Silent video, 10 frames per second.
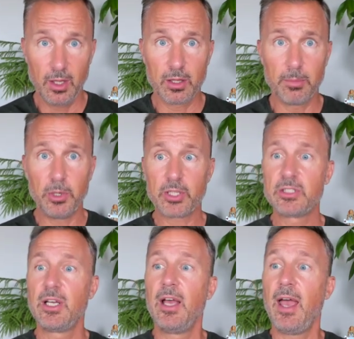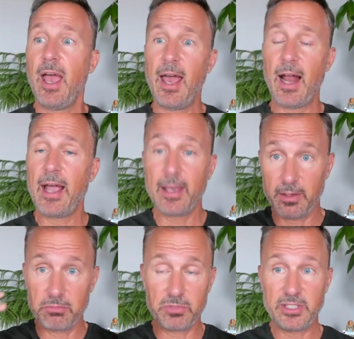the books. And
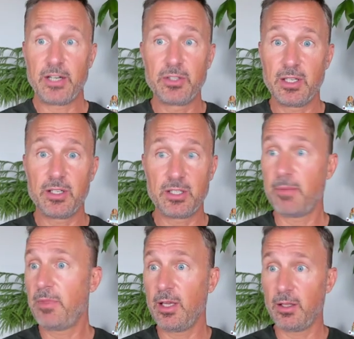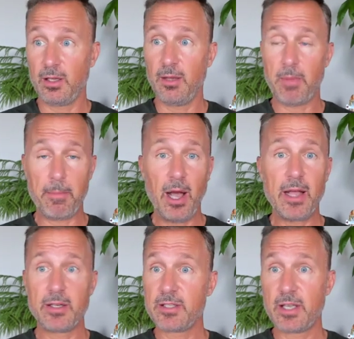I settled into something in my
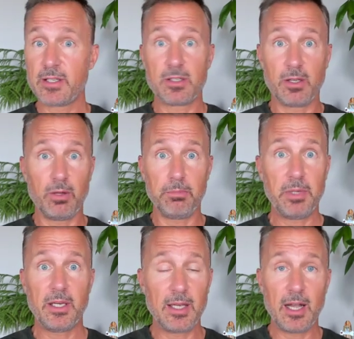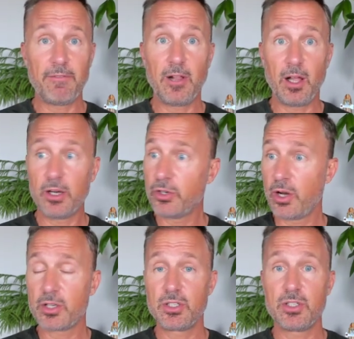mind that says, picking NFL
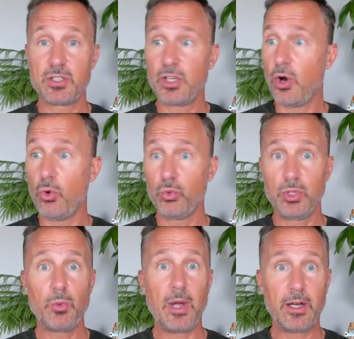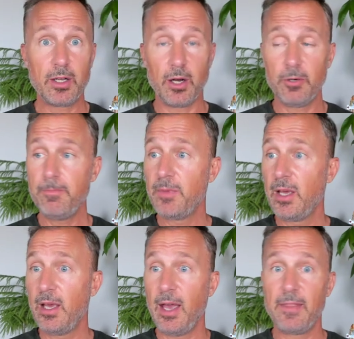underdogs is the only way to go,
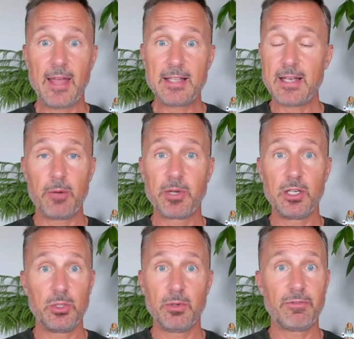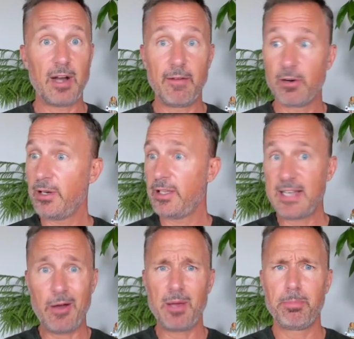and that's how I'm gonna do it forever. It's
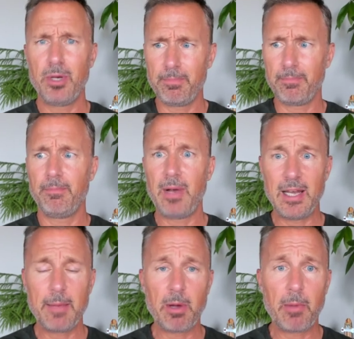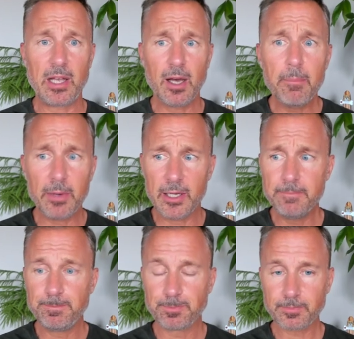how I put my name on my company.
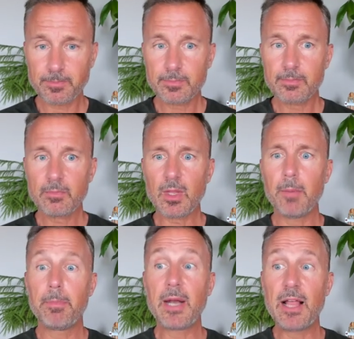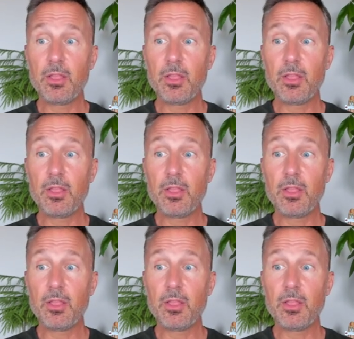But I